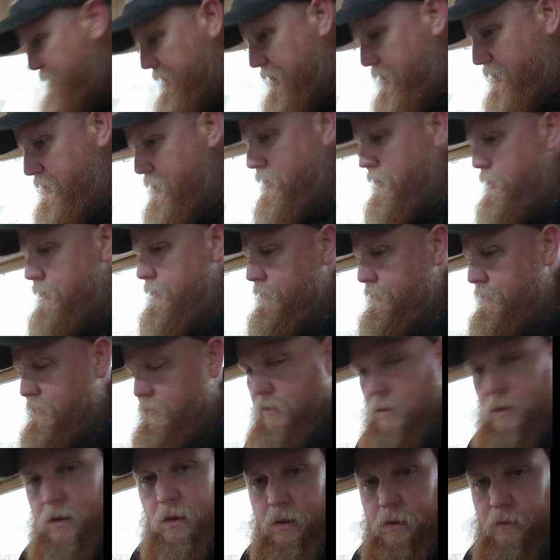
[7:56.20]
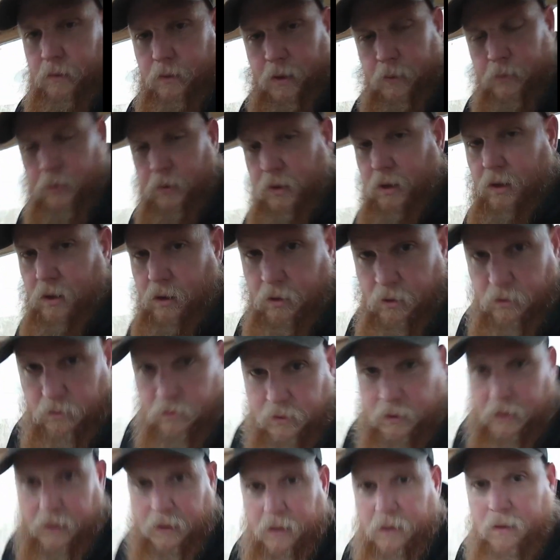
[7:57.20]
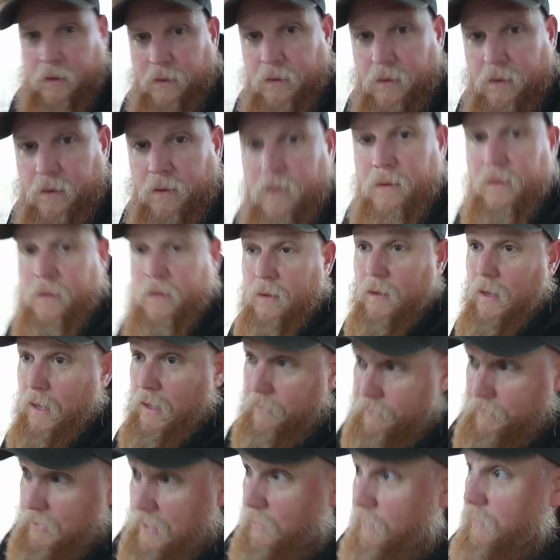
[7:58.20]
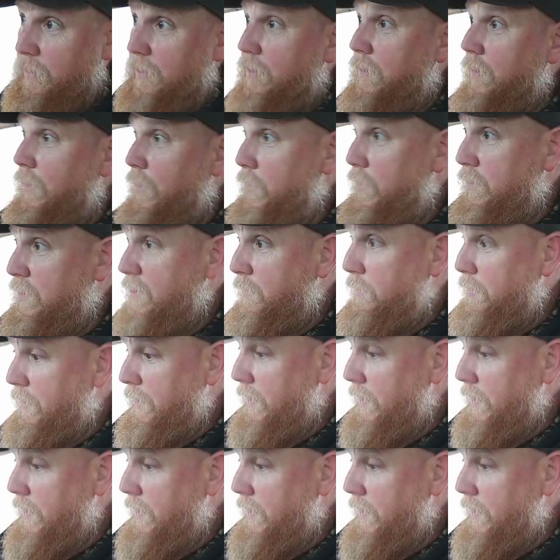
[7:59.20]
been a couple of years and I've now enclosed the